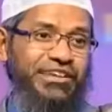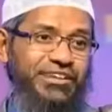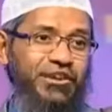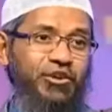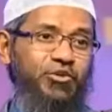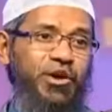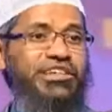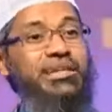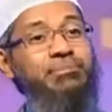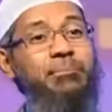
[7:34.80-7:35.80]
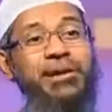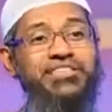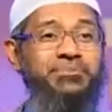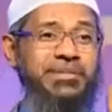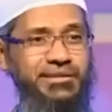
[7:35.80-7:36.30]
you have asked a very good question, he may
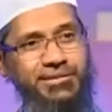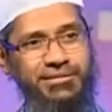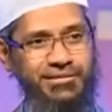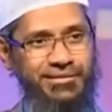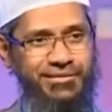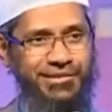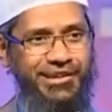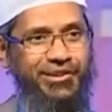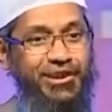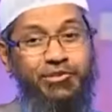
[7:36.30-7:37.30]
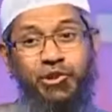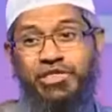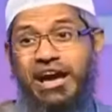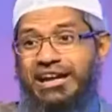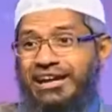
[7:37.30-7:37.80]
punch me. He will not say,
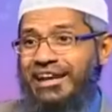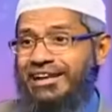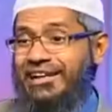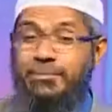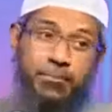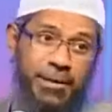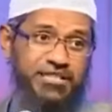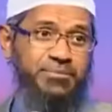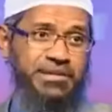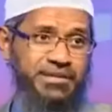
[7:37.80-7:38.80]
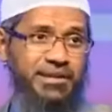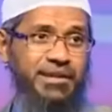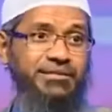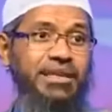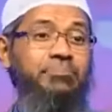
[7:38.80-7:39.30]
oh, Zakir is elderly, he may punch me.
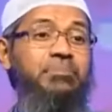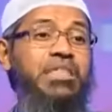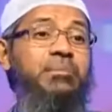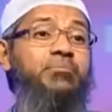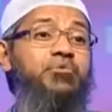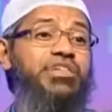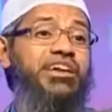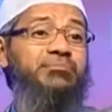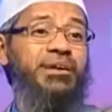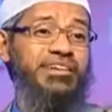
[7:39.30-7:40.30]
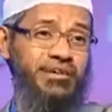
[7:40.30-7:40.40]
That means I am abusing his